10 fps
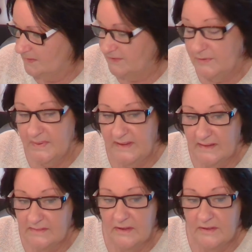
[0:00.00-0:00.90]
to
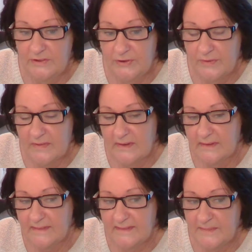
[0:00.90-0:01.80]
begin new
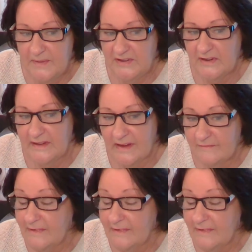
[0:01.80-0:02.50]
things, and especially